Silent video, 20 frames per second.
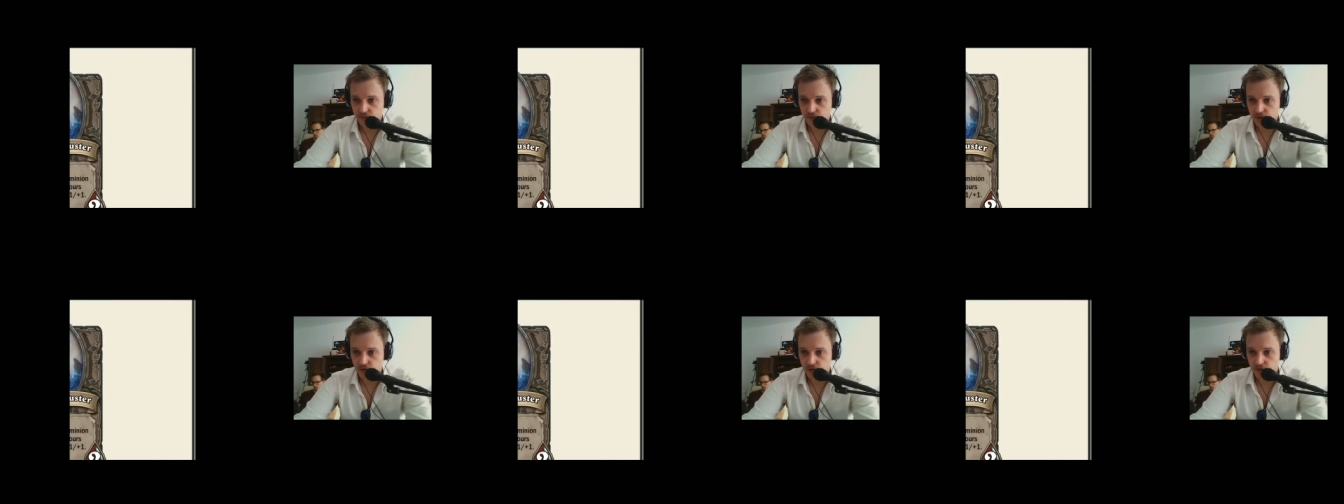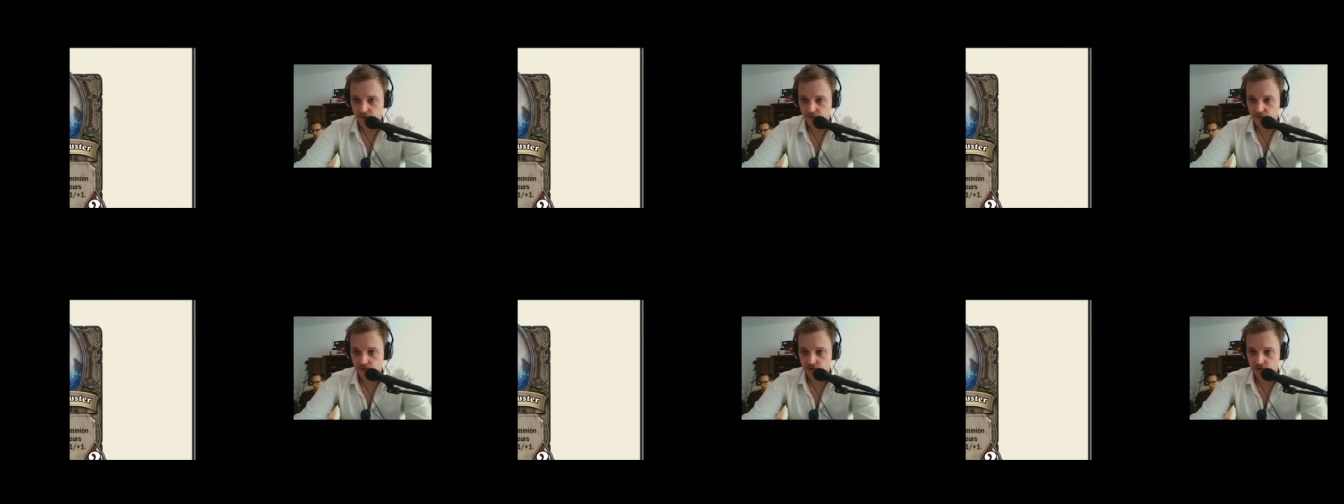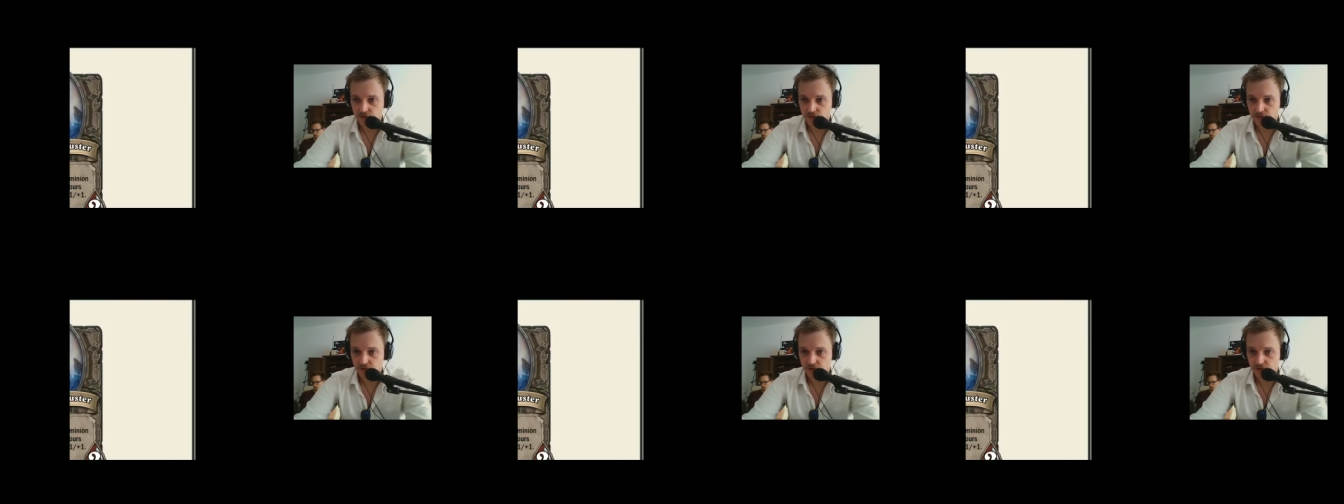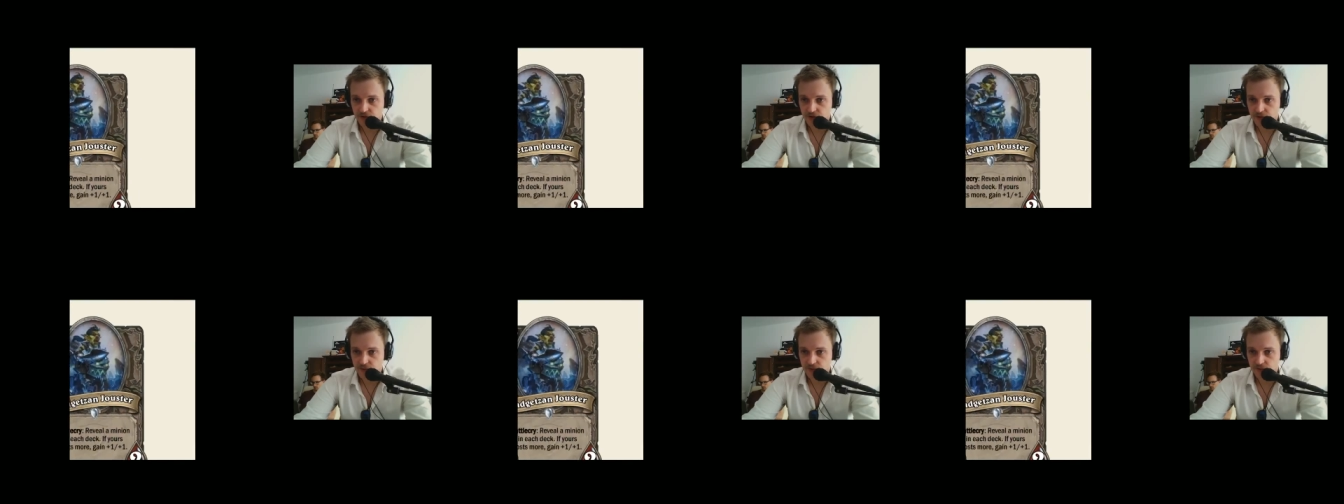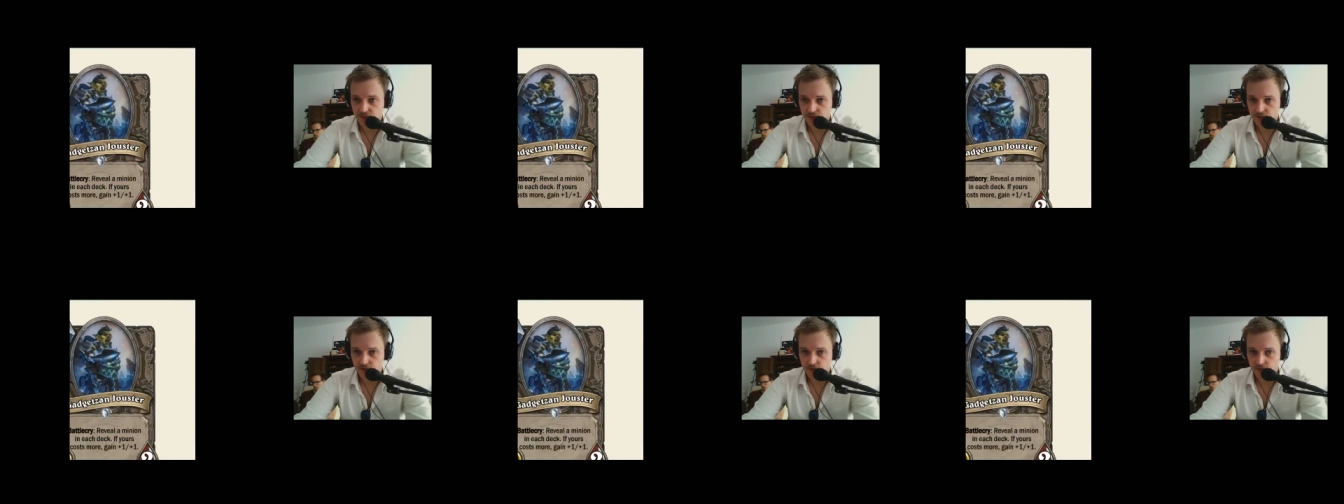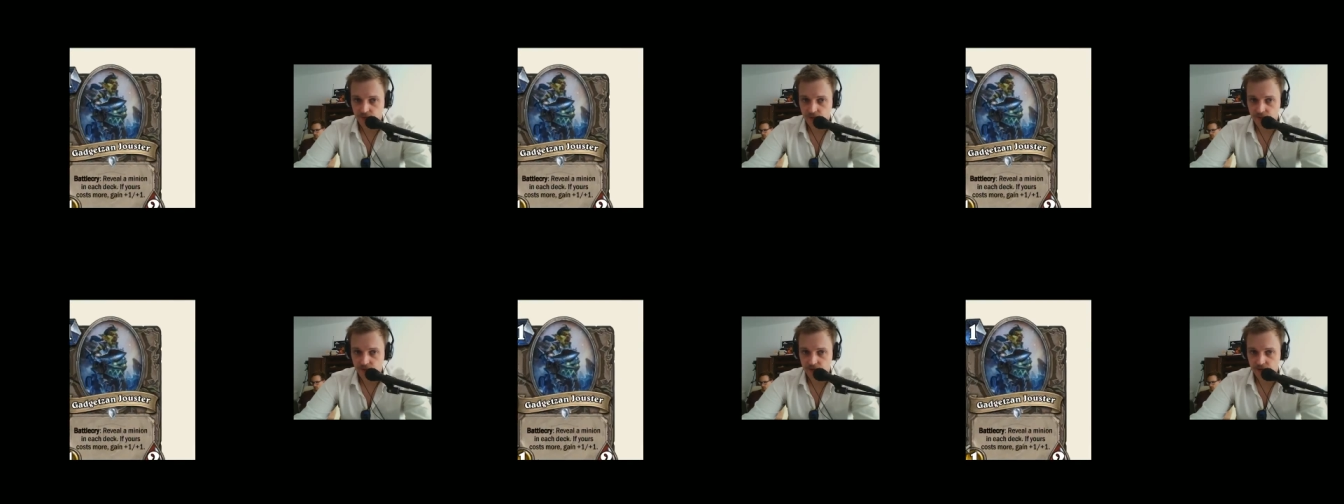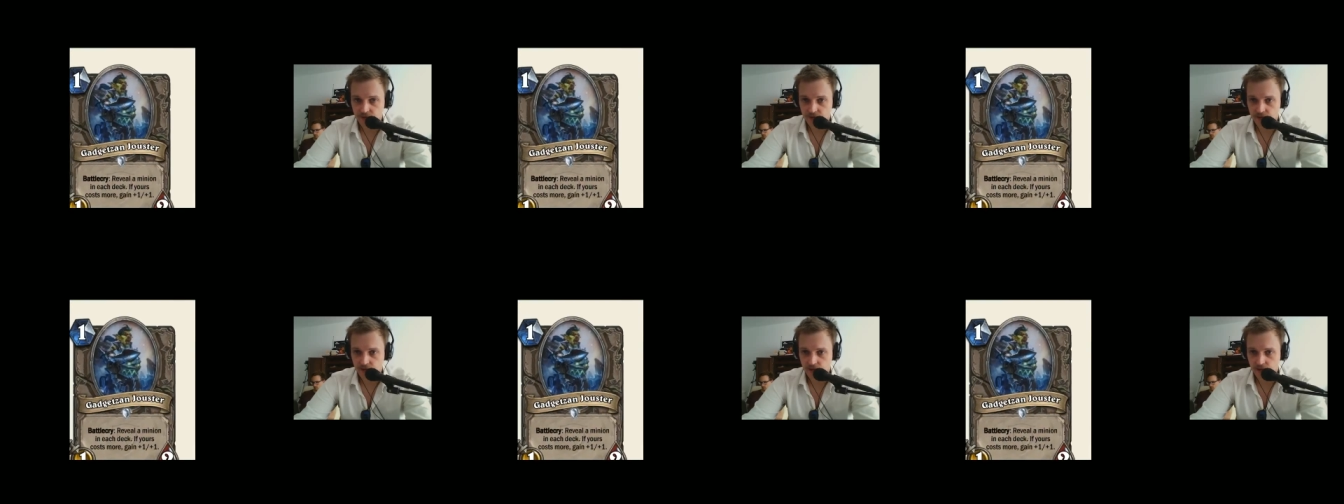a lot of good 3-drops, so maybe not.